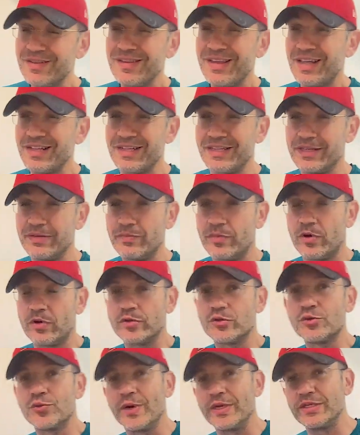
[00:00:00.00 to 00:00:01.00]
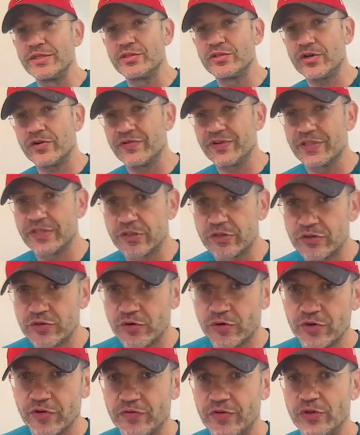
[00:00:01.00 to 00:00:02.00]
Not anymore. 20 servings is
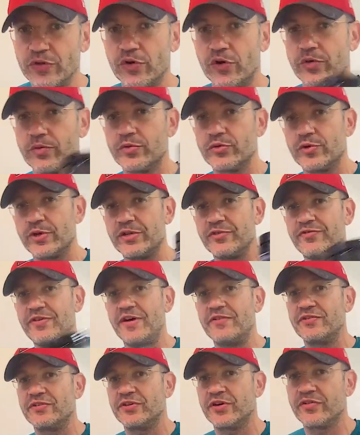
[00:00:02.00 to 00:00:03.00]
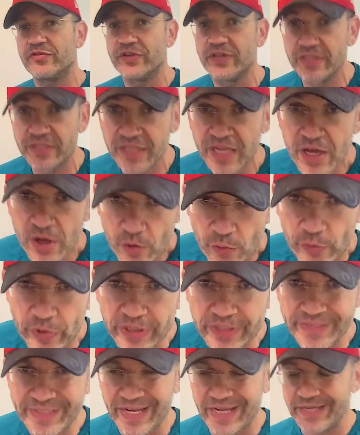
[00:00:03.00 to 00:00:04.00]
sort of the norm. 25 servings,
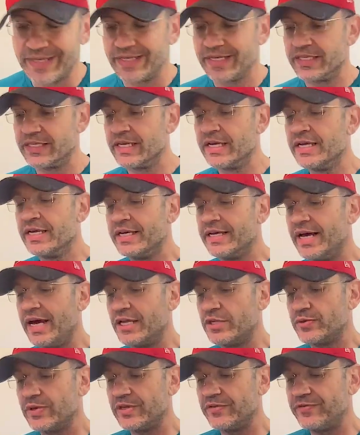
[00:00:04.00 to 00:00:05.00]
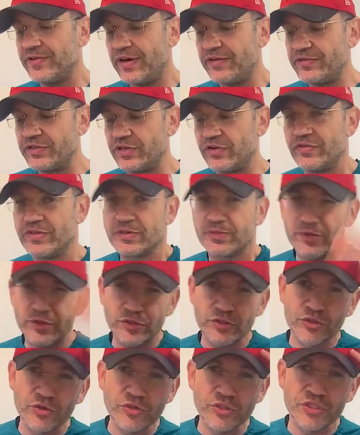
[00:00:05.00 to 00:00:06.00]
we'll take it. Yeah, 25 servings,
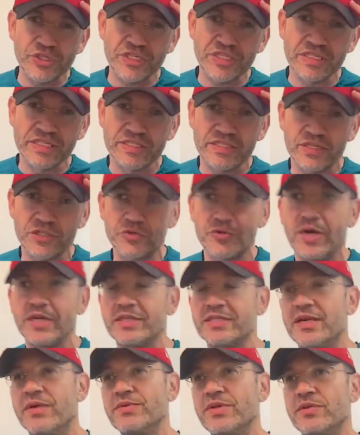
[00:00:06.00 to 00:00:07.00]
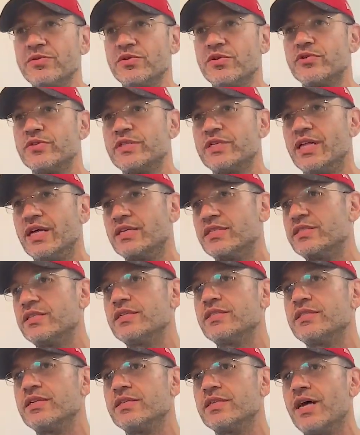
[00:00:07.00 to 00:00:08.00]
because you geniuses, right? Sometimes you'll see like
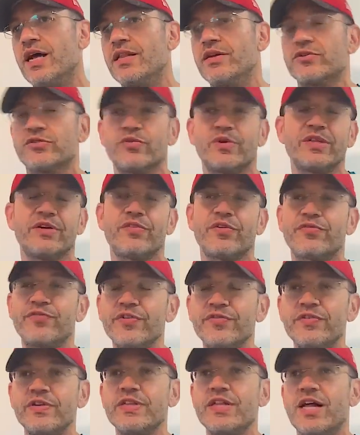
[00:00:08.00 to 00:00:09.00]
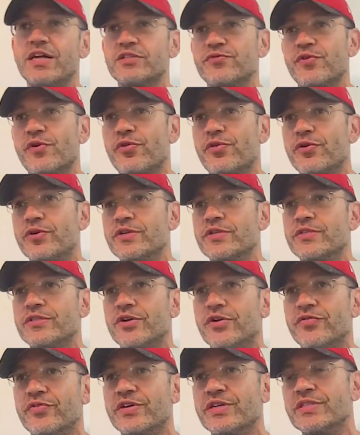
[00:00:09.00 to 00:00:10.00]
$60, whatever, $50 for 30
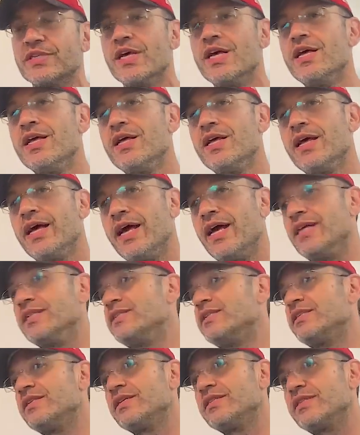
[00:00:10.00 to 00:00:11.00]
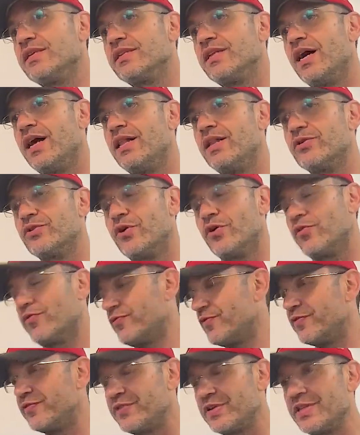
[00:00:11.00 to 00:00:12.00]
servings, and $60 or
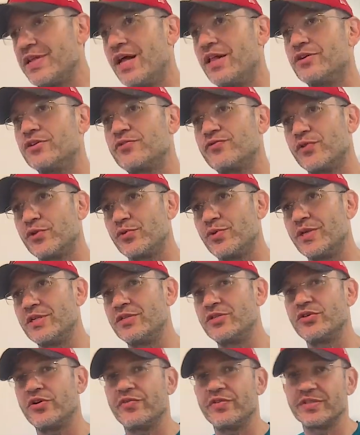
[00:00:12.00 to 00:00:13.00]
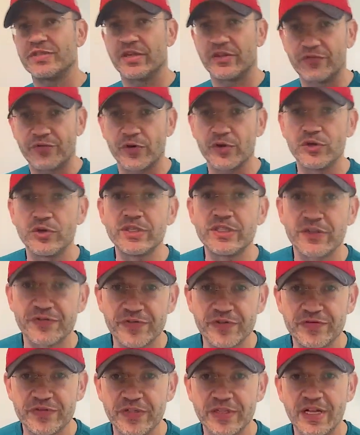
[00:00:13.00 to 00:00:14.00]
$50 for 20 servings, and for you it's a
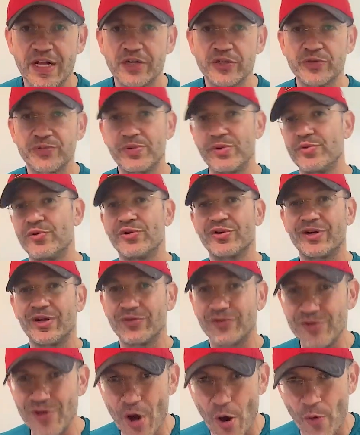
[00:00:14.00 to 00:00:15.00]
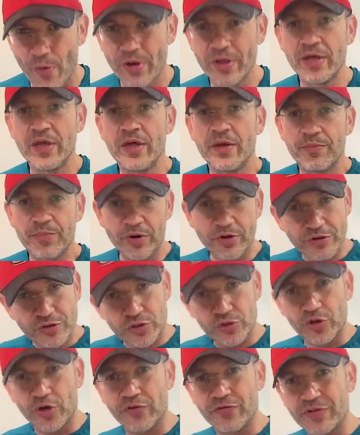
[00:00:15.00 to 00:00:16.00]
$50 pre-workout. No, per
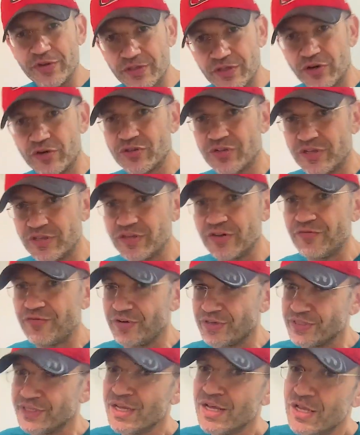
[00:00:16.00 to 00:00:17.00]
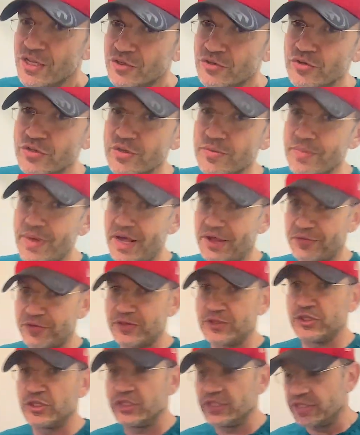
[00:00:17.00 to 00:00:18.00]
servings there's a difference. Do the
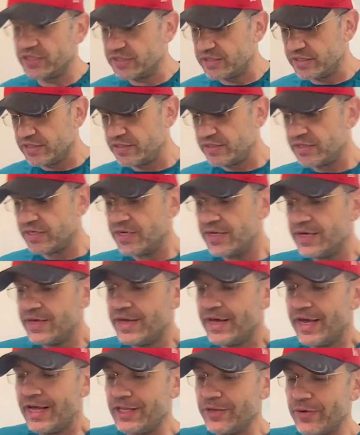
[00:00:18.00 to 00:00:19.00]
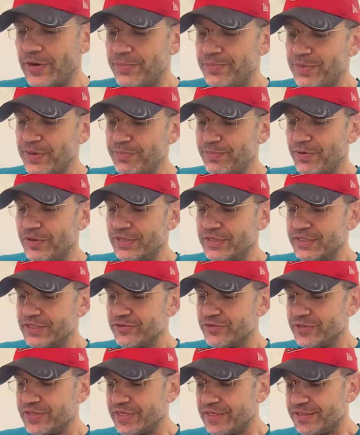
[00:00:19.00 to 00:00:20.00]
math, geniuses. Anyway, people,
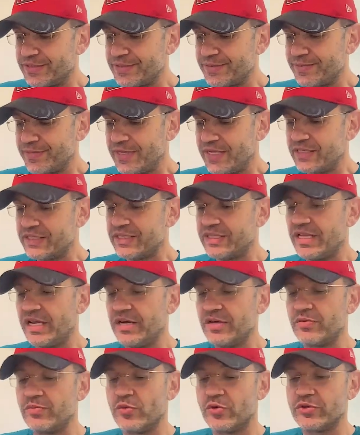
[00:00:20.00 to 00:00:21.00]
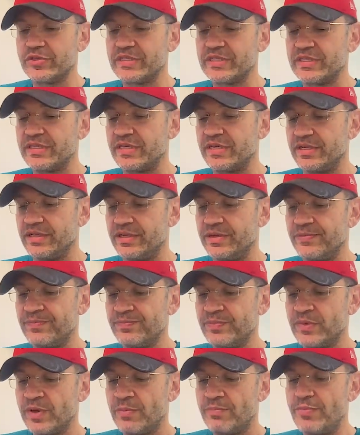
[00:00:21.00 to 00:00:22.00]
listen to this. Less luck, more skill.
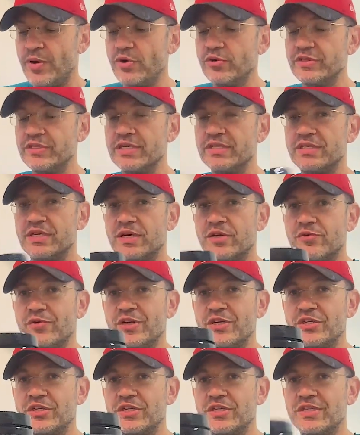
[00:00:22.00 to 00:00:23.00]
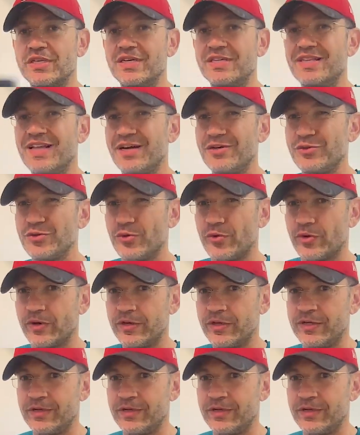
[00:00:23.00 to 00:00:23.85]
Potent aggression igniter.